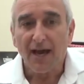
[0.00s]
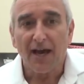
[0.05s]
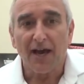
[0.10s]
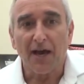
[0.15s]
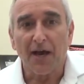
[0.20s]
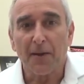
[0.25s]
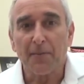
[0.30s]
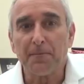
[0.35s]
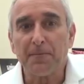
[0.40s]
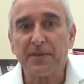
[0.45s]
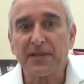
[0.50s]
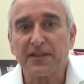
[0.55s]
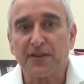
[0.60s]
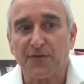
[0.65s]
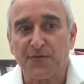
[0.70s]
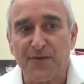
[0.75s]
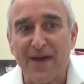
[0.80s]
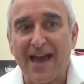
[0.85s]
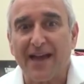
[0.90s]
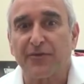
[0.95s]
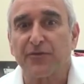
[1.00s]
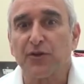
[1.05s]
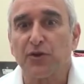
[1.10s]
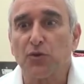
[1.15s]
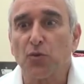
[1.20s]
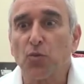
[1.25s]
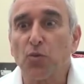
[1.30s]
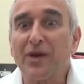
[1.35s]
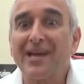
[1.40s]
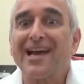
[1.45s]
But the fact
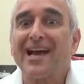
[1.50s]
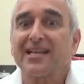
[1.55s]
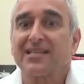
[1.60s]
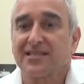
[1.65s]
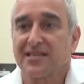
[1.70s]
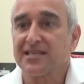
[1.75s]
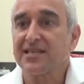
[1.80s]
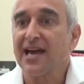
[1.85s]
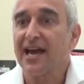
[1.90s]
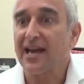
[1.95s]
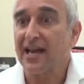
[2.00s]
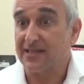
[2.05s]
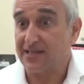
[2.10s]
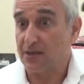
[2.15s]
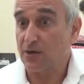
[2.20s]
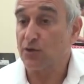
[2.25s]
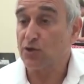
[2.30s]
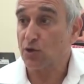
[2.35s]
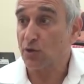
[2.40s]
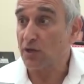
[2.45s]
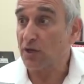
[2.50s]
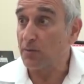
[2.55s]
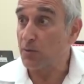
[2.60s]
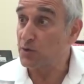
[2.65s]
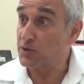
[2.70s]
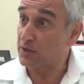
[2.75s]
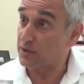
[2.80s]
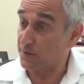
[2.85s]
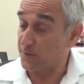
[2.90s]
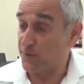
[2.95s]
that we are today, Ateret Cohanim
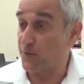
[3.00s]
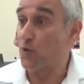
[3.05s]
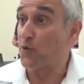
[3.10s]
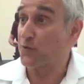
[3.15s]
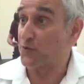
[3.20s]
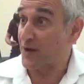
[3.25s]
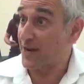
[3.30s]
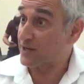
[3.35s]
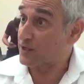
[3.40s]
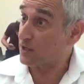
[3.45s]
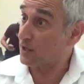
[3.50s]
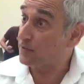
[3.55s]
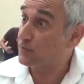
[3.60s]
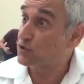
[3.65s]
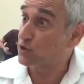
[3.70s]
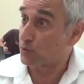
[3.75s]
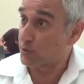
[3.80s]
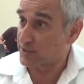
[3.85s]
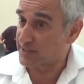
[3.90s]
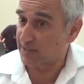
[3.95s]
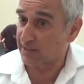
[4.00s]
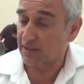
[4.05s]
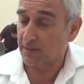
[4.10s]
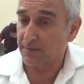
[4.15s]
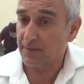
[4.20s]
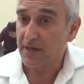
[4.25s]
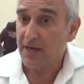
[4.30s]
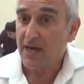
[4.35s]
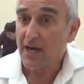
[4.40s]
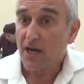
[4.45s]
was at the forefront of
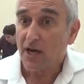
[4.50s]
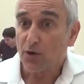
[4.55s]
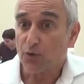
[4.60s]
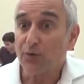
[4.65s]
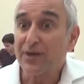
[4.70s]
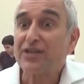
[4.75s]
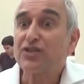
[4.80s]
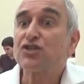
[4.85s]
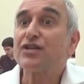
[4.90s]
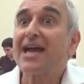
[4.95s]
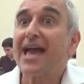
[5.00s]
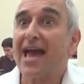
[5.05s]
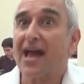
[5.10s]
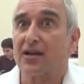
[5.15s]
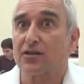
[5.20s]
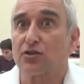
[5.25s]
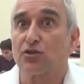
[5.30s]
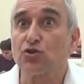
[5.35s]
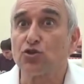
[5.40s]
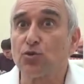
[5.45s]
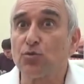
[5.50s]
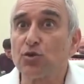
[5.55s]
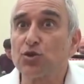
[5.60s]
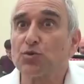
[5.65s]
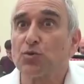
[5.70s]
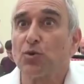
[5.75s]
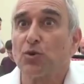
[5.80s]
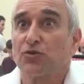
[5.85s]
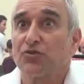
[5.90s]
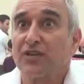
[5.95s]
Jerusalem, reaching out to the
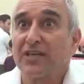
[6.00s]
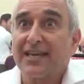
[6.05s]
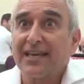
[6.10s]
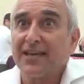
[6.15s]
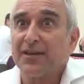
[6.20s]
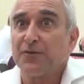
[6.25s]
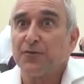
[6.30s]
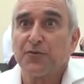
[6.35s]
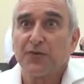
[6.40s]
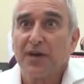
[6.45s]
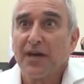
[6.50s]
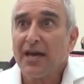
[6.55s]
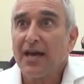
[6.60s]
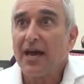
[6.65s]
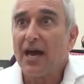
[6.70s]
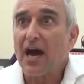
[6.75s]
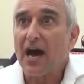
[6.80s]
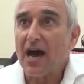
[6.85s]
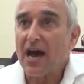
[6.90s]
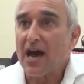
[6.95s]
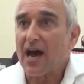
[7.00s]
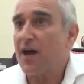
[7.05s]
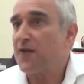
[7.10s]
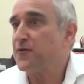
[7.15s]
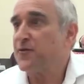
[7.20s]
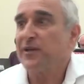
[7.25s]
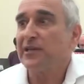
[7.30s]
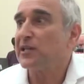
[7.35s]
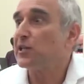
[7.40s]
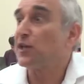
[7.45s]
Jewish world to give, I
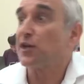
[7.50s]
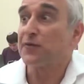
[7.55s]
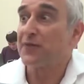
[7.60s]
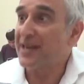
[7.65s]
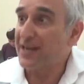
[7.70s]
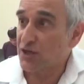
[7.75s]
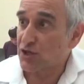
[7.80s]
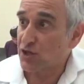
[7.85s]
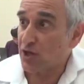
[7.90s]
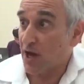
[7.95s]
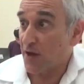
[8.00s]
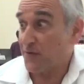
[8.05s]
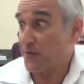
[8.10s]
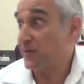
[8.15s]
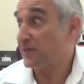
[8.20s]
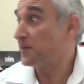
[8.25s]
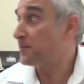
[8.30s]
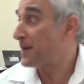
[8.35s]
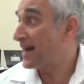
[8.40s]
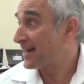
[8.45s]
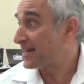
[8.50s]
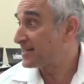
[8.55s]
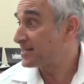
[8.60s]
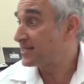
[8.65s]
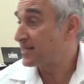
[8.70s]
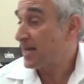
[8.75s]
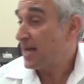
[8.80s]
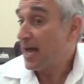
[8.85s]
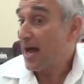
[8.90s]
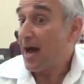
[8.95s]
feel a lot of energy. I feel a
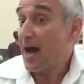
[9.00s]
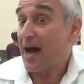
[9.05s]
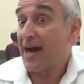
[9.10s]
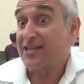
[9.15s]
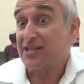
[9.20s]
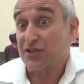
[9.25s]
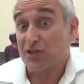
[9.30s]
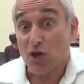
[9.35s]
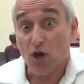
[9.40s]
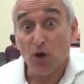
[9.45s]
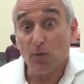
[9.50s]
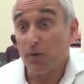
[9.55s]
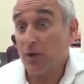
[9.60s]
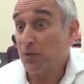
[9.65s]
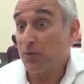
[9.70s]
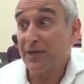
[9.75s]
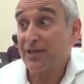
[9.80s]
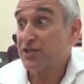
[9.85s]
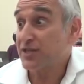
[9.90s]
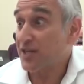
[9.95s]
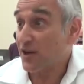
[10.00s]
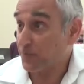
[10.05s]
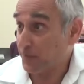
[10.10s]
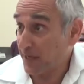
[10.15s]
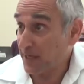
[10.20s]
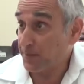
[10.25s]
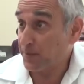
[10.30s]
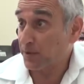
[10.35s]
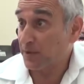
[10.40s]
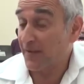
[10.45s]
buzz. I just hope we reach enough
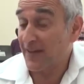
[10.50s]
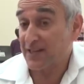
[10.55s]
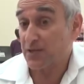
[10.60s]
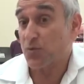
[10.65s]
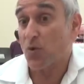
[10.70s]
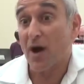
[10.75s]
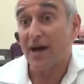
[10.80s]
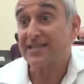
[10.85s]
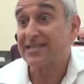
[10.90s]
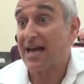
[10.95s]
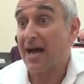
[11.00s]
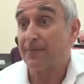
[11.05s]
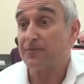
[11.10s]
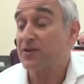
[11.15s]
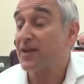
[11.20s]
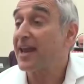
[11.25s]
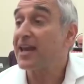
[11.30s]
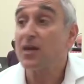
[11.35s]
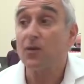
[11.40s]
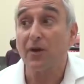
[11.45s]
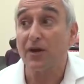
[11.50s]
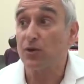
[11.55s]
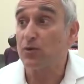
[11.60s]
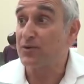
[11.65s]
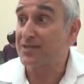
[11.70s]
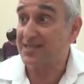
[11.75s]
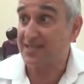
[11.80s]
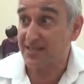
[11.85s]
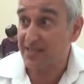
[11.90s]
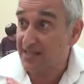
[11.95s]
people. And that's why it's up to anyone
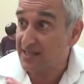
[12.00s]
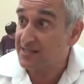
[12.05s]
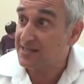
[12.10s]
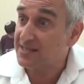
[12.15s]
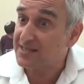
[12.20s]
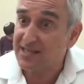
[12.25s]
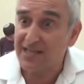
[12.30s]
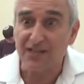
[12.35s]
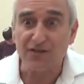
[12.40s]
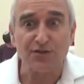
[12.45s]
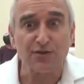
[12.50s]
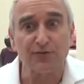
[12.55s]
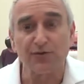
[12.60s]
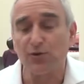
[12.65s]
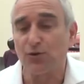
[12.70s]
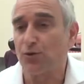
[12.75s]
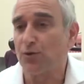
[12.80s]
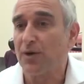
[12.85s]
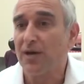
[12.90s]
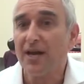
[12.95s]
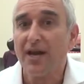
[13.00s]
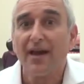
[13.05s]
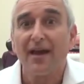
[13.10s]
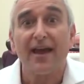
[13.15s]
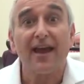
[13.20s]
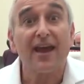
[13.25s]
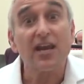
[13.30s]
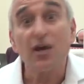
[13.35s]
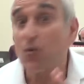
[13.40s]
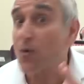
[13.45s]
who sees this interview,
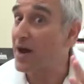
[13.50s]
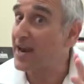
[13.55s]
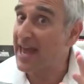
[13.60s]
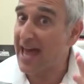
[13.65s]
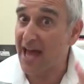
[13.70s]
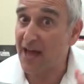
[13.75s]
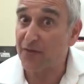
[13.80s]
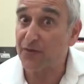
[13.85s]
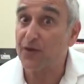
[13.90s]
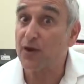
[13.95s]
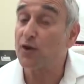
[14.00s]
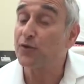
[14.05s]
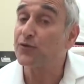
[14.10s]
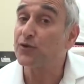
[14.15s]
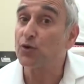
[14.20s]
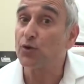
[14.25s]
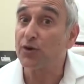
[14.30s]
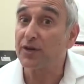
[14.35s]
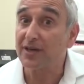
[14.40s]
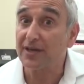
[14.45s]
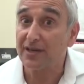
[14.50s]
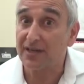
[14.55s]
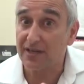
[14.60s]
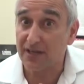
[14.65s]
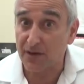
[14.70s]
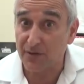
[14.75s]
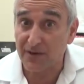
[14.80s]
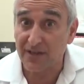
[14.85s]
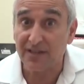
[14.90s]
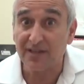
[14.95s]
anyone out there, if you're
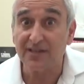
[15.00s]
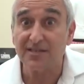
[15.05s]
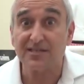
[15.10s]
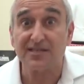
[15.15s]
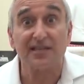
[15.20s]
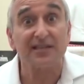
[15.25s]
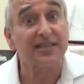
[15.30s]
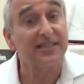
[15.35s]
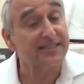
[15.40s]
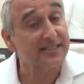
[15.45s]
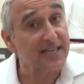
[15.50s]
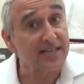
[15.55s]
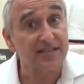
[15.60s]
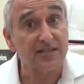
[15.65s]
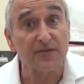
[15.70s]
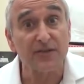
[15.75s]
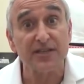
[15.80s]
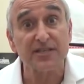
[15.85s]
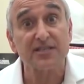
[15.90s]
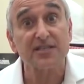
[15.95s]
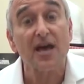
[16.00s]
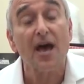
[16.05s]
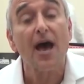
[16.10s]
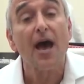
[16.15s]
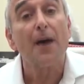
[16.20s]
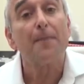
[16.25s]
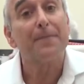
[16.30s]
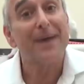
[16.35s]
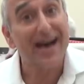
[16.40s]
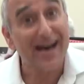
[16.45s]
hearing this, listening to this,
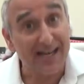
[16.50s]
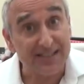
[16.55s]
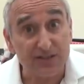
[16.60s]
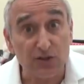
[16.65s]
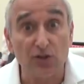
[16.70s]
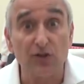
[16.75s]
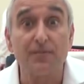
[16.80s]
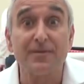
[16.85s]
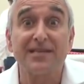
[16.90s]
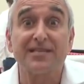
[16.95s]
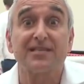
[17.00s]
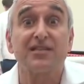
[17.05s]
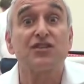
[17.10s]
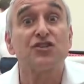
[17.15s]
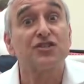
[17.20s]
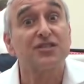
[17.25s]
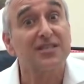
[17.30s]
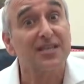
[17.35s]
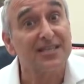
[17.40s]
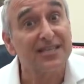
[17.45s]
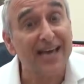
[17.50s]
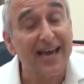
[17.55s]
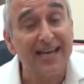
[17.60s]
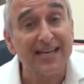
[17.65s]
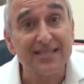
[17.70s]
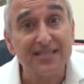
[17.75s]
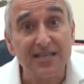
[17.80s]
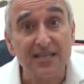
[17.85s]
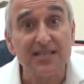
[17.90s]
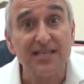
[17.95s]
pass on the message.
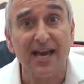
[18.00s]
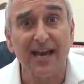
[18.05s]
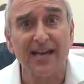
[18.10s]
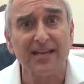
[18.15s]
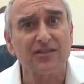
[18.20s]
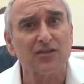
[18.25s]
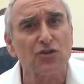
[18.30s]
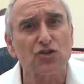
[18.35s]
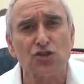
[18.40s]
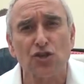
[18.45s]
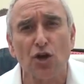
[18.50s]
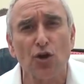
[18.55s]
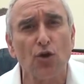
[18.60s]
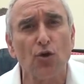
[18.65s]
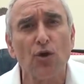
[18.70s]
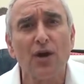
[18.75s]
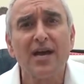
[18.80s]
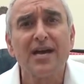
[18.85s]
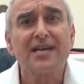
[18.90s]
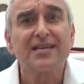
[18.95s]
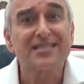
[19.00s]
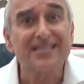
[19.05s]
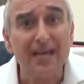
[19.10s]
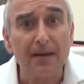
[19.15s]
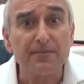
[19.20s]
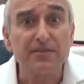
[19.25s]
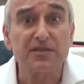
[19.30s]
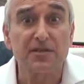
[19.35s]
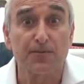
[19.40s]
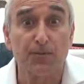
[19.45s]
Today is the day to show
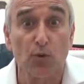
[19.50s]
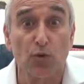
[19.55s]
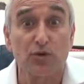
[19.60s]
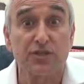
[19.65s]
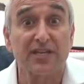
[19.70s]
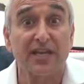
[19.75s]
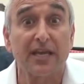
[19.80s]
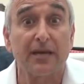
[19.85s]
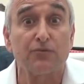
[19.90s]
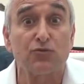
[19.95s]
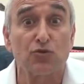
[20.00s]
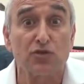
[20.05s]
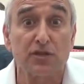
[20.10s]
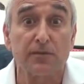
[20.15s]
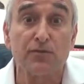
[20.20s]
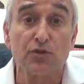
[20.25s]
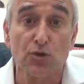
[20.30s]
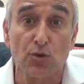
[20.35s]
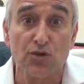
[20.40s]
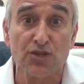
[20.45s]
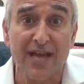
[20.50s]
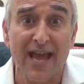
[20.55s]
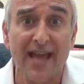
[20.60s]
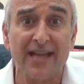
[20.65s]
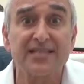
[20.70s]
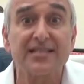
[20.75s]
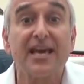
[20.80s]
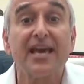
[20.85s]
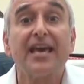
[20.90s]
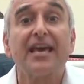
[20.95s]
some support to keep Jerusalem in Jewish
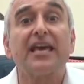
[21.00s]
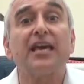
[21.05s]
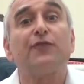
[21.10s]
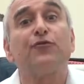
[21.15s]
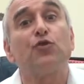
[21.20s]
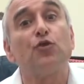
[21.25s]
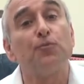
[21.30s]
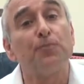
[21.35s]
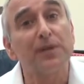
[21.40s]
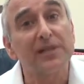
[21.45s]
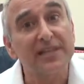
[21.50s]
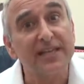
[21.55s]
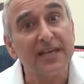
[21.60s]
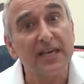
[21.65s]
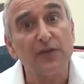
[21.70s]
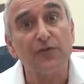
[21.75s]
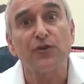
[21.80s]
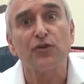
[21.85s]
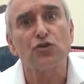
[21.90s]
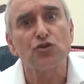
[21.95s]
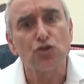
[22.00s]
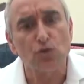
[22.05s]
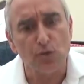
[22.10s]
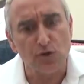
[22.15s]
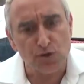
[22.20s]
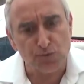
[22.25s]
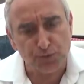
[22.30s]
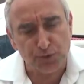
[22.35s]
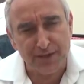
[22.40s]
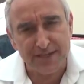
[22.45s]
hands. If you believe in
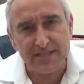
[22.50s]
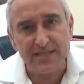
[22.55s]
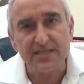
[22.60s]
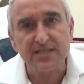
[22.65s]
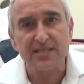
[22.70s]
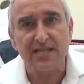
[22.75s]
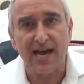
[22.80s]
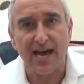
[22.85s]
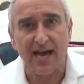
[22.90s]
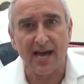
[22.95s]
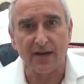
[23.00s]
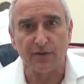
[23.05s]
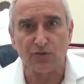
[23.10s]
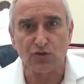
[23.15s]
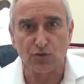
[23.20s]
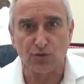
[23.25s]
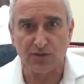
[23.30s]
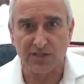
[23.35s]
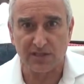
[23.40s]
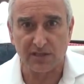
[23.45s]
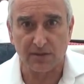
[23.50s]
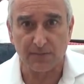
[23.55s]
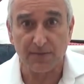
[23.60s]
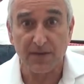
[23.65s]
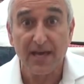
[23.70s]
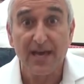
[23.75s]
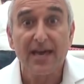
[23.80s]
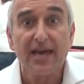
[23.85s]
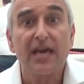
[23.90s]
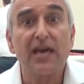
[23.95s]
Jewish presence in the heart of Jerusalem,
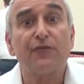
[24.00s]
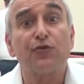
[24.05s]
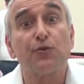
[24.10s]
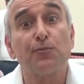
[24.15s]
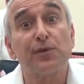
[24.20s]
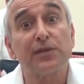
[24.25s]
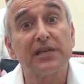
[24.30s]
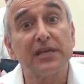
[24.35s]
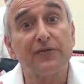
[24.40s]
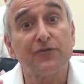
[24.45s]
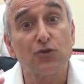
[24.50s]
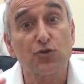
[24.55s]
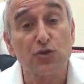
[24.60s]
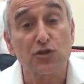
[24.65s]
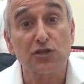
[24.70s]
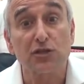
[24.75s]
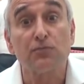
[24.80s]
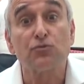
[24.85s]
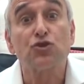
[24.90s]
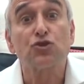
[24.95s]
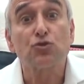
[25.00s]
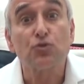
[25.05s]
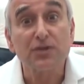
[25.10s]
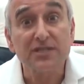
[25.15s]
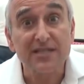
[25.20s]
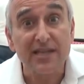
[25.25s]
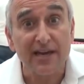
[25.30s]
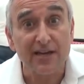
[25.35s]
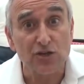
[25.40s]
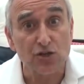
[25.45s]
if you believe that Jerusalem should
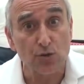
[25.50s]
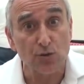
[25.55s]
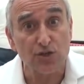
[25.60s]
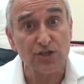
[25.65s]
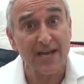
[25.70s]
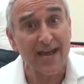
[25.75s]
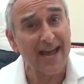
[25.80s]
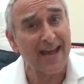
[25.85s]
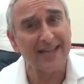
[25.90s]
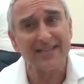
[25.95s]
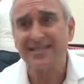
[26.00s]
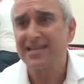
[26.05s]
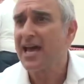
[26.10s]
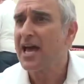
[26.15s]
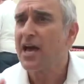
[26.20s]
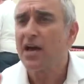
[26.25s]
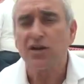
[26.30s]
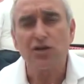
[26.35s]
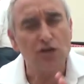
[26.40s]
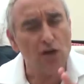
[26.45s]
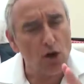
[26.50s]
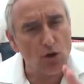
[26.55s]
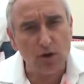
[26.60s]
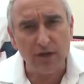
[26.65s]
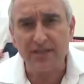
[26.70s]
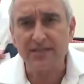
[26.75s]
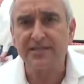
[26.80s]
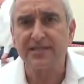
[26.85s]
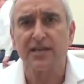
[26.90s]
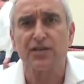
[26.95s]
stay in Jewish hands, no
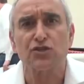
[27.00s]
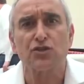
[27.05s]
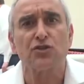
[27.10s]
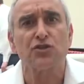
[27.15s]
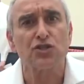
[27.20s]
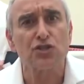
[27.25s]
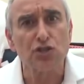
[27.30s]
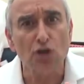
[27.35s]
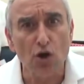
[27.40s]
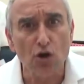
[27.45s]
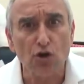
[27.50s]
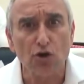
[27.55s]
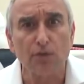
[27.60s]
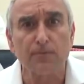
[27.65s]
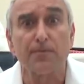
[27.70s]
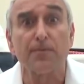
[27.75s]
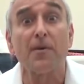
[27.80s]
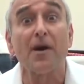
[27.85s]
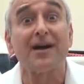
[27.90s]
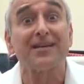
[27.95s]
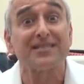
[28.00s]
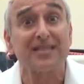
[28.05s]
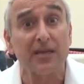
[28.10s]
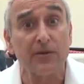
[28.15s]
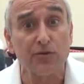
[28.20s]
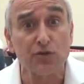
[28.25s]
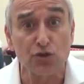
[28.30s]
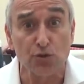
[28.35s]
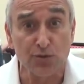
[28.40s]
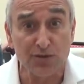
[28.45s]
concessions, no compromise
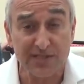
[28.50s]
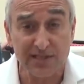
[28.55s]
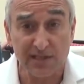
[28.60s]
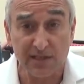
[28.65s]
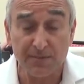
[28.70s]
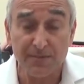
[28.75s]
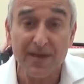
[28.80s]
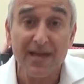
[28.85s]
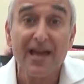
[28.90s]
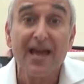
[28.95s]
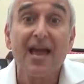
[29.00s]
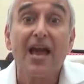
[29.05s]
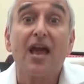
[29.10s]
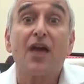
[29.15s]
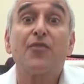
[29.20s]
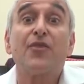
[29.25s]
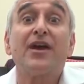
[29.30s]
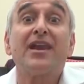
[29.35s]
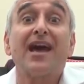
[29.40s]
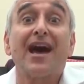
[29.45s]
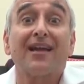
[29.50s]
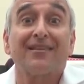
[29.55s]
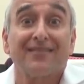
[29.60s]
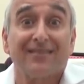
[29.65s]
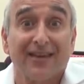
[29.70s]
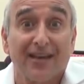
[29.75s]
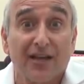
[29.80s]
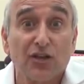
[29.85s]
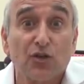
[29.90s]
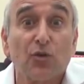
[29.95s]
here in Jerusalem, then
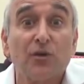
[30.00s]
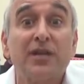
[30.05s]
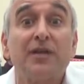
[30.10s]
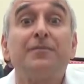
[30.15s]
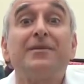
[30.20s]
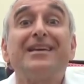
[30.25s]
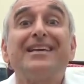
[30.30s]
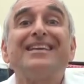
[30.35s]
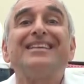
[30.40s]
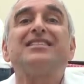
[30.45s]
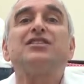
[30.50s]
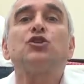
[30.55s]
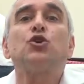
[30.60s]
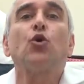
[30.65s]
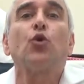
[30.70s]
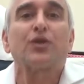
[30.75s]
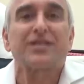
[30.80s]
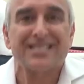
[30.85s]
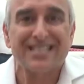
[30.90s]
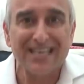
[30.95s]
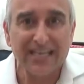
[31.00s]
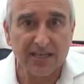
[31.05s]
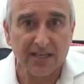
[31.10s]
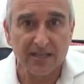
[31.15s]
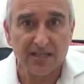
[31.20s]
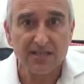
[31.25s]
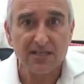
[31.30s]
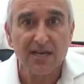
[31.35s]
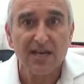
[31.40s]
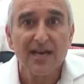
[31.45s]
Ateret Cohanim is your
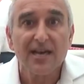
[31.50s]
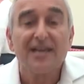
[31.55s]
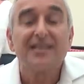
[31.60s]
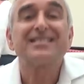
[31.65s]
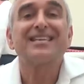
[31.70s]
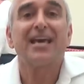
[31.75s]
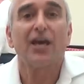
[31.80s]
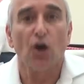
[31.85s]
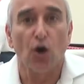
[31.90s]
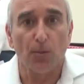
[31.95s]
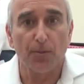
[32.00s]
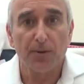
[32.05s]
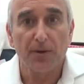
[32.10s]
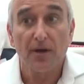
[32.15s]
ticket to help.